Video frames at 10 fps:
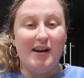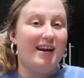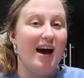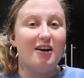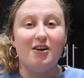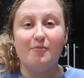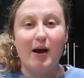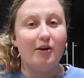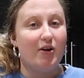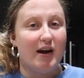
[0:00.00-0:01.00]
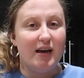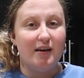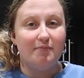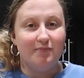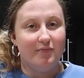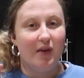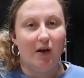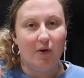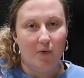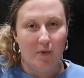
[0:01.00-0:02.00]
But in honor of my granny,
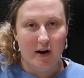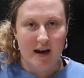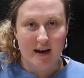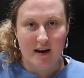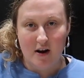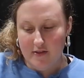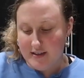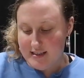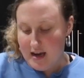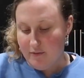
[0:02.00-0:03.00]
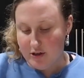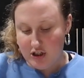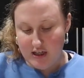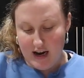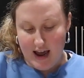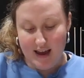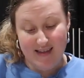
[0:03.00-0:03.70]
we're eating it on this sandwich today.